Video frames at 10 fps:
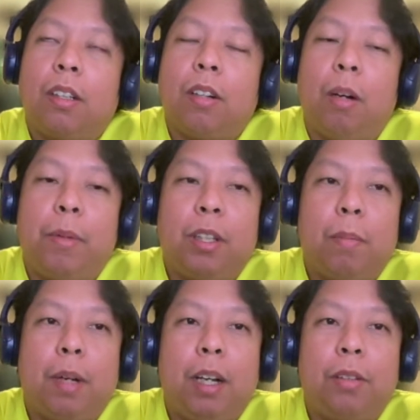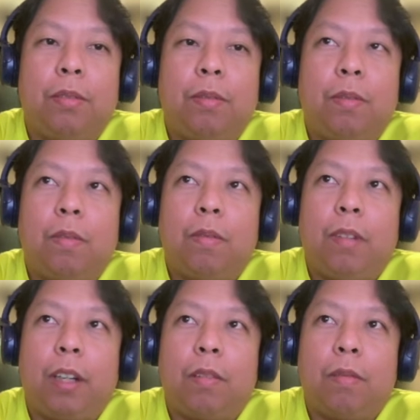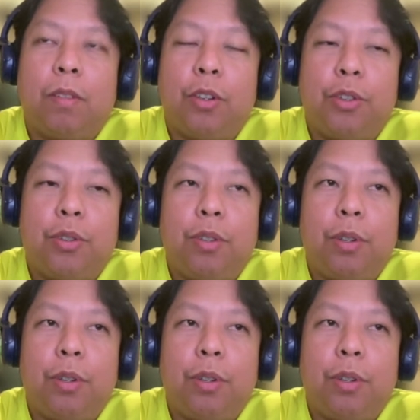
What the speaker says: comment about like your